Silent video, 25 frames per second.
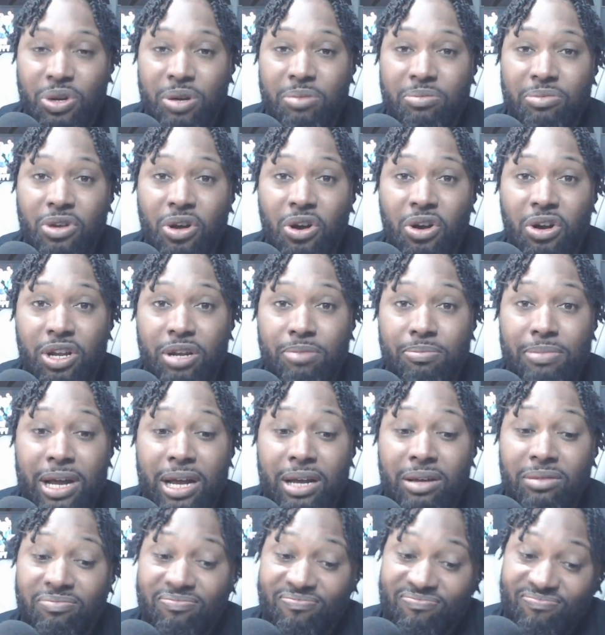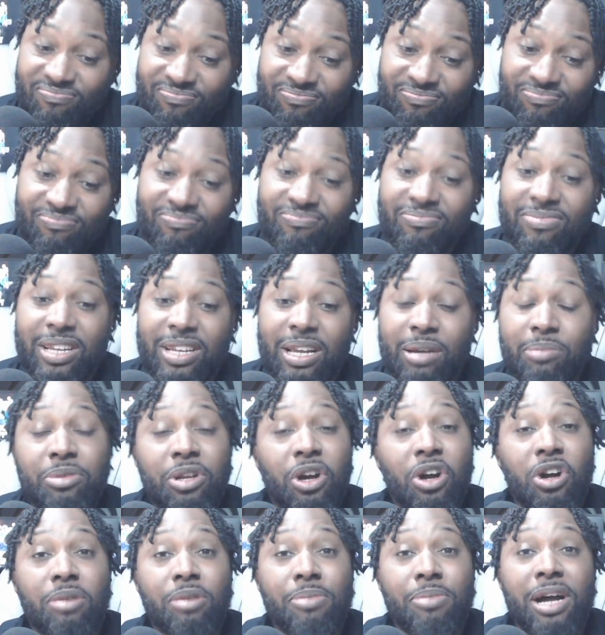I'm talking about. I'm
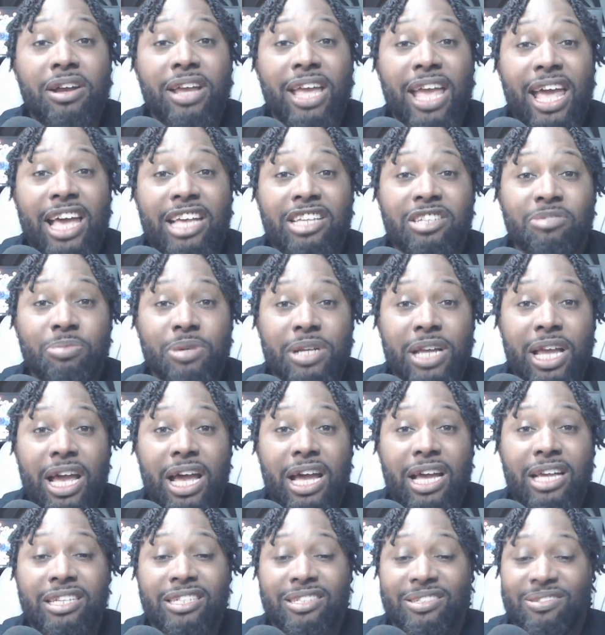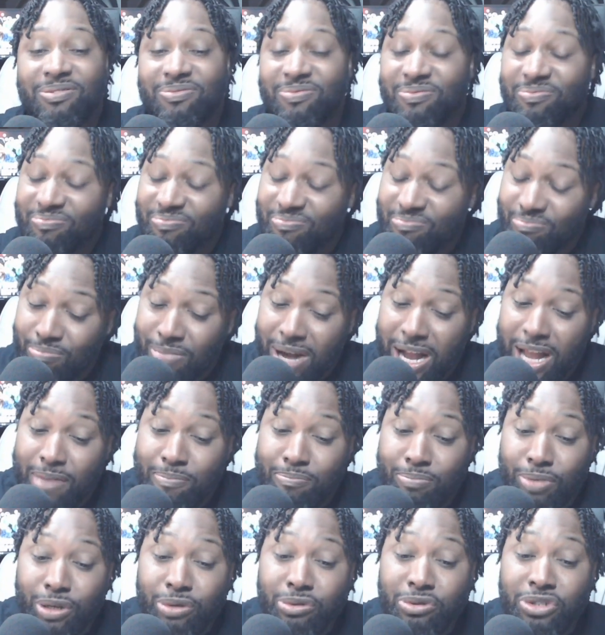talking about Kaspa, guys. My
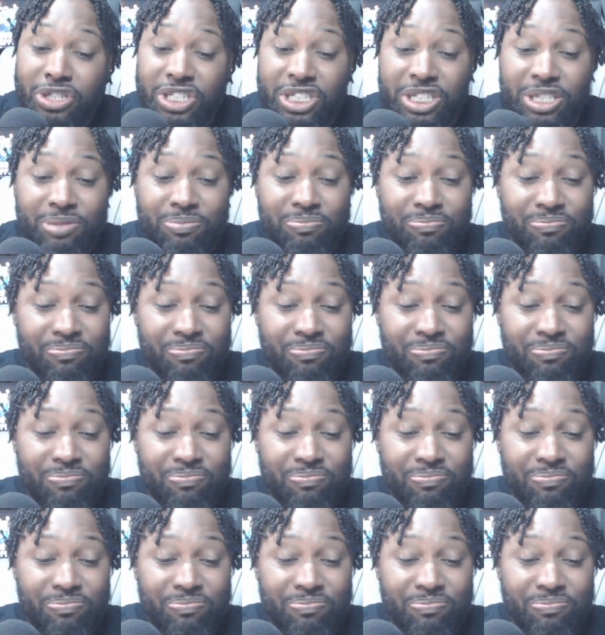blue chip